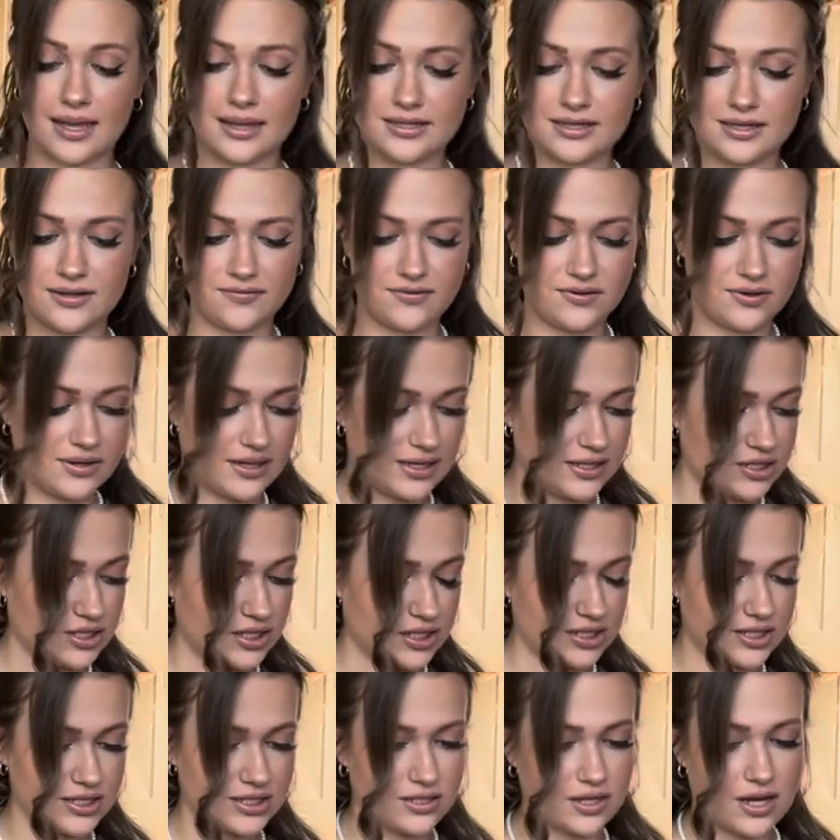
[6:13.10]
if you literally
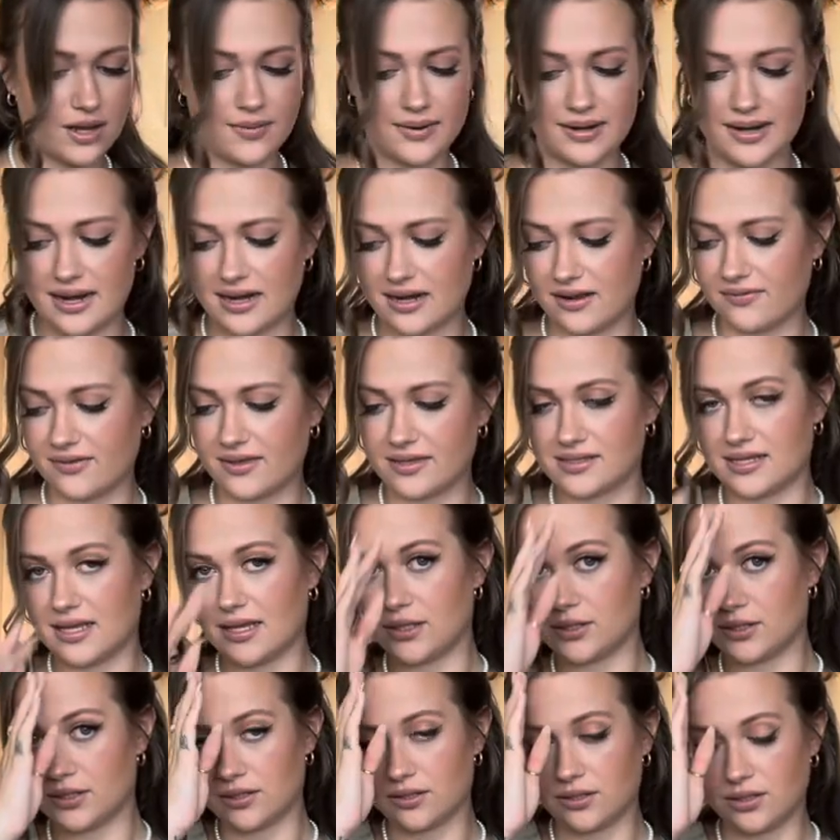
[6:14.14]
just type in any of these
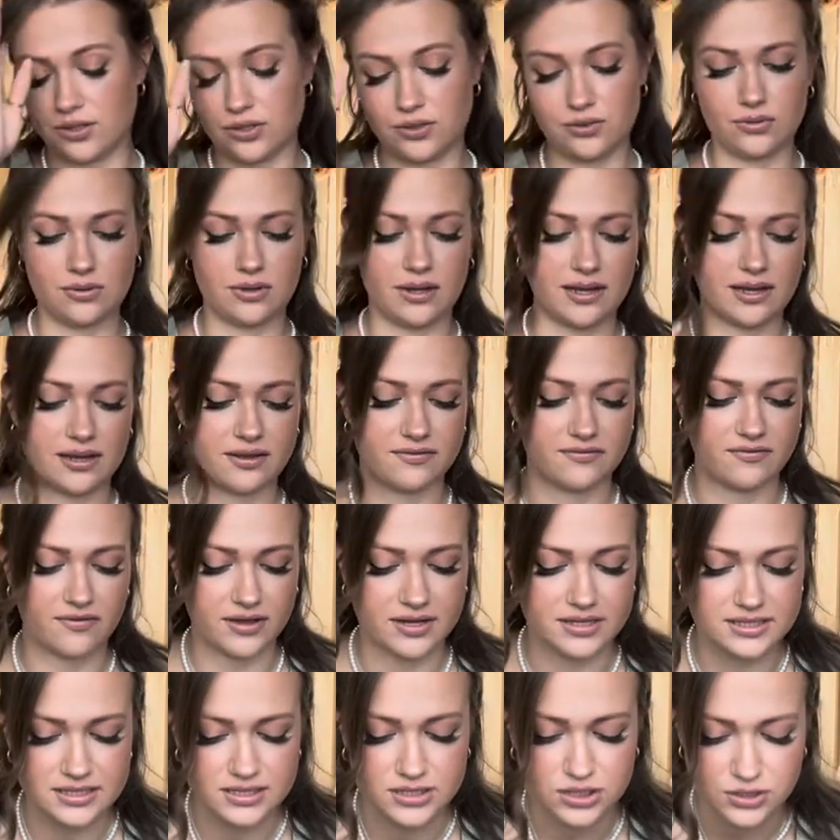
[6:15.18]
things, you'll like
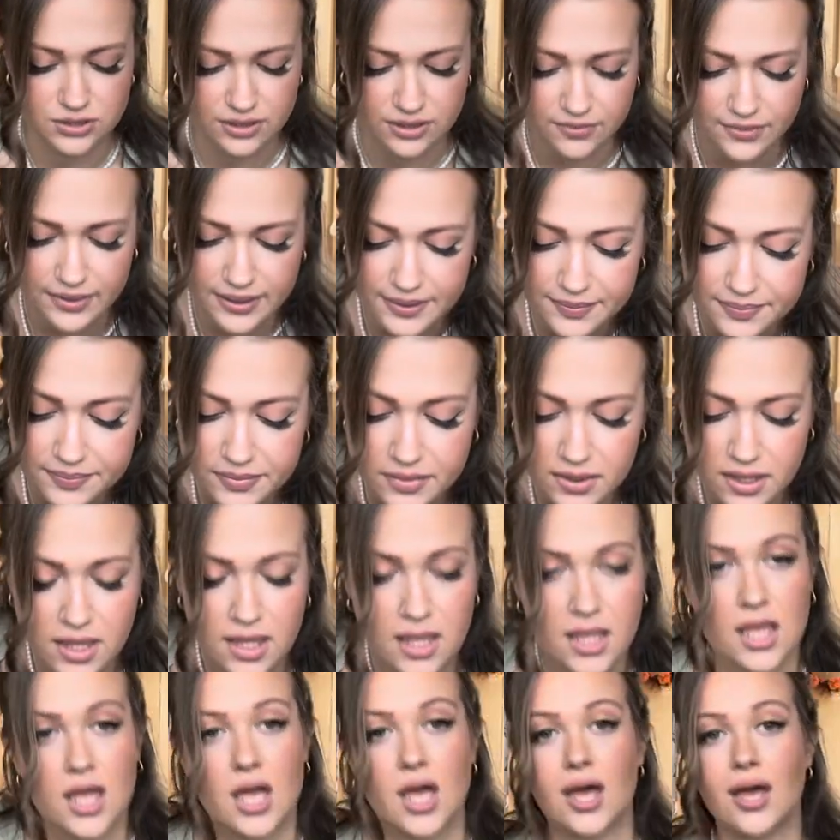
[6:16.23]
find it straight away.
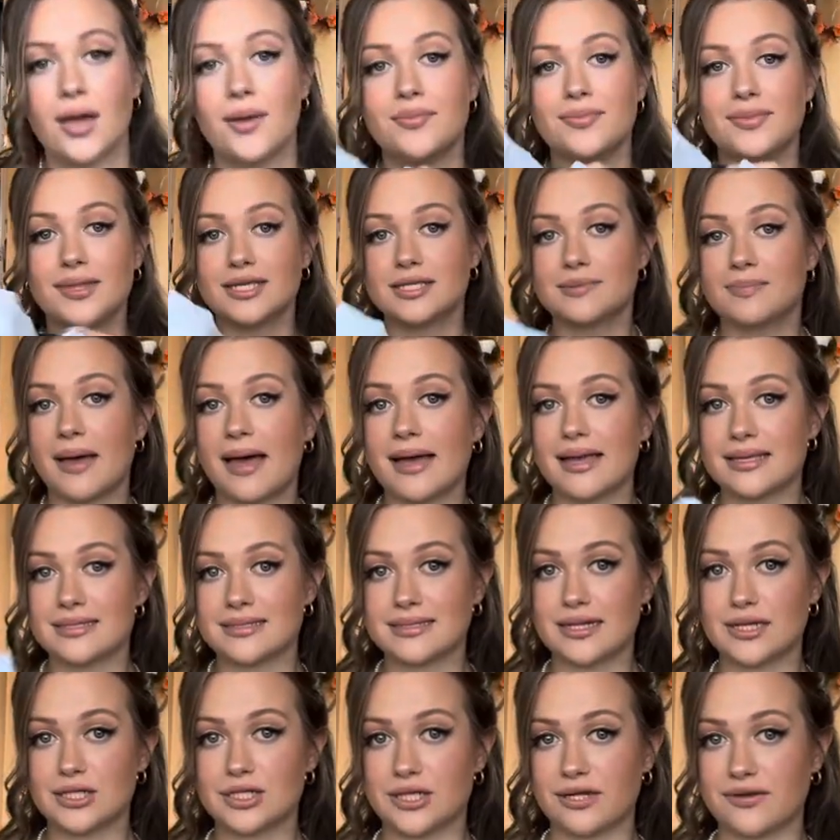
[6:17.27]
This bag is
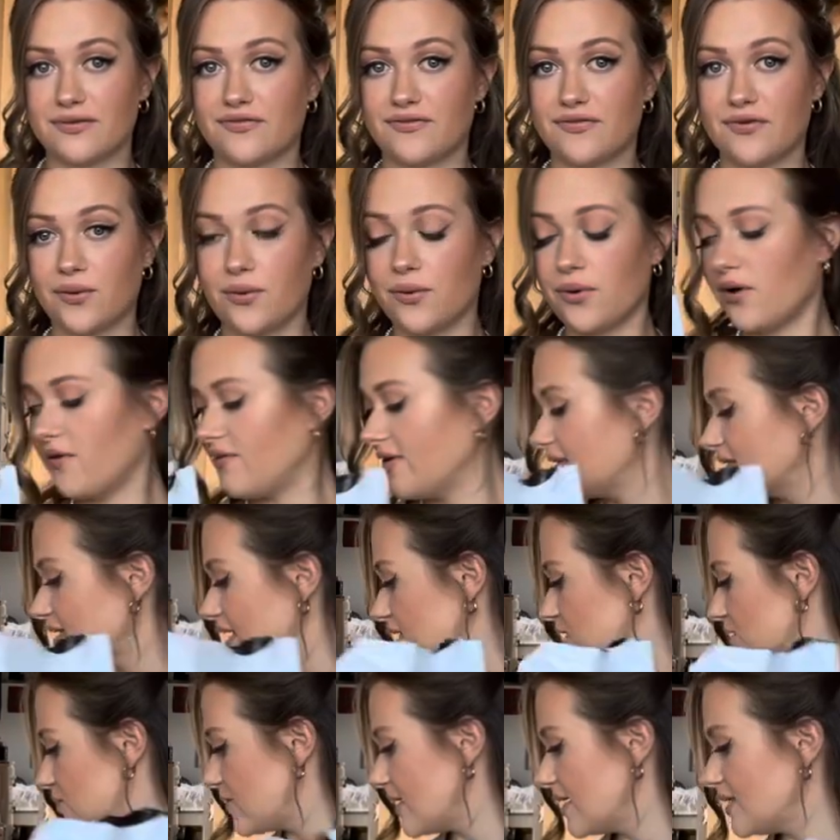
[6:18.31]
literally full of
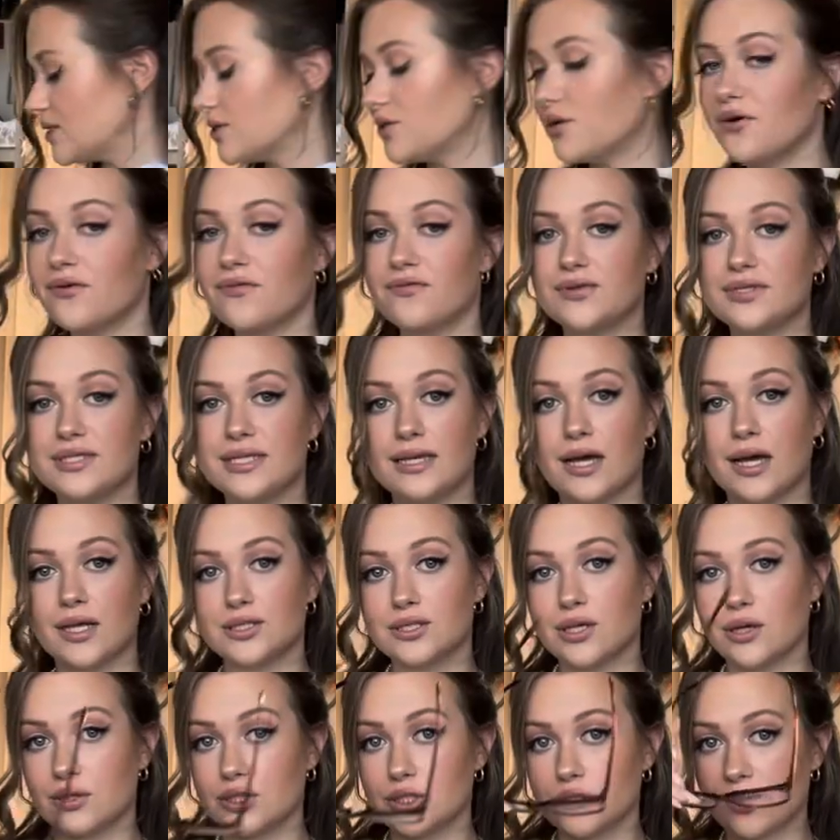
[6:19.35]
accessories. And obviously, I
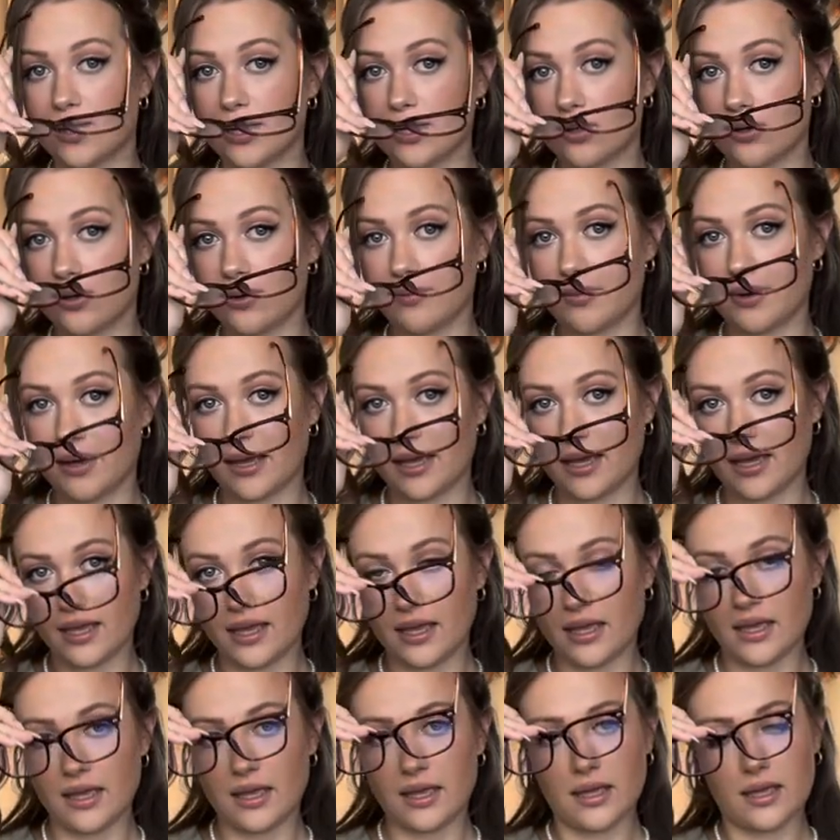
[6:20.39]
told you I got my
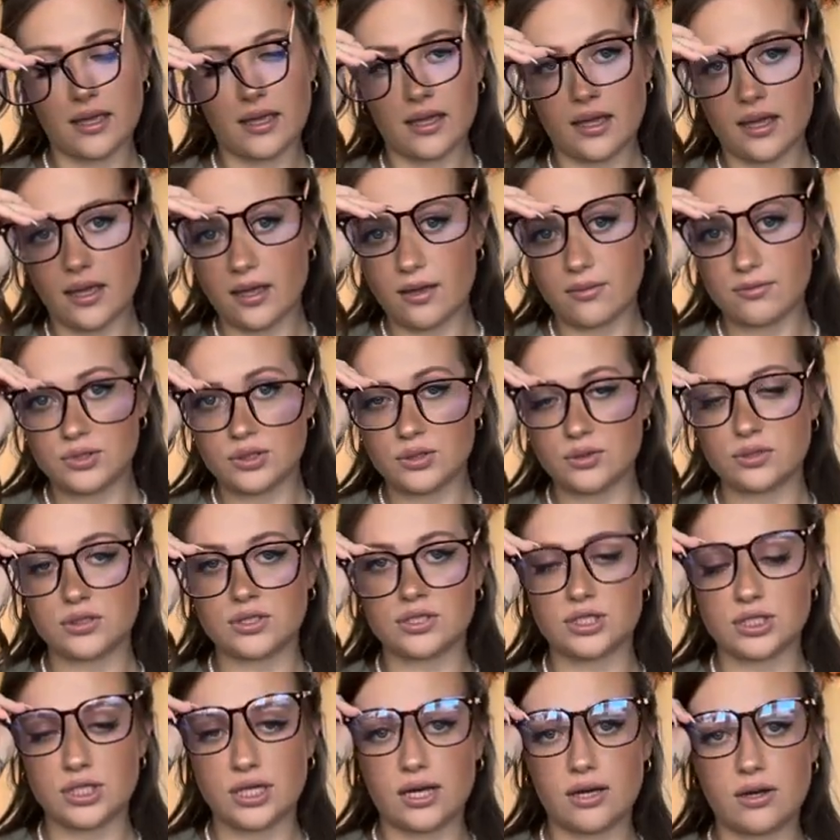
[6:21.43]

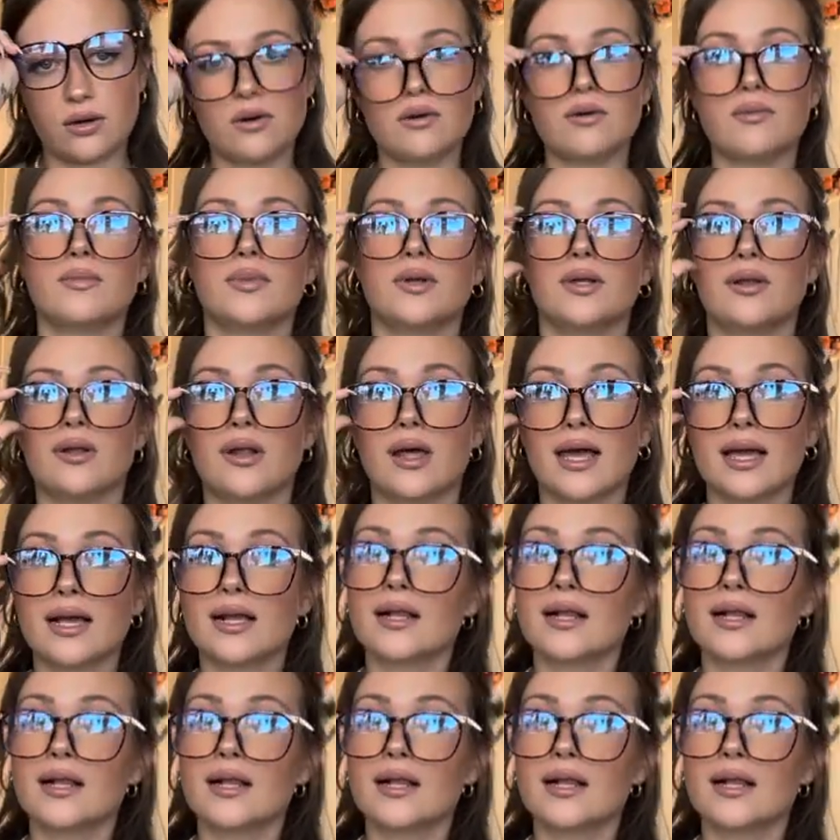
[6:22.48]
tortoiseshell blue light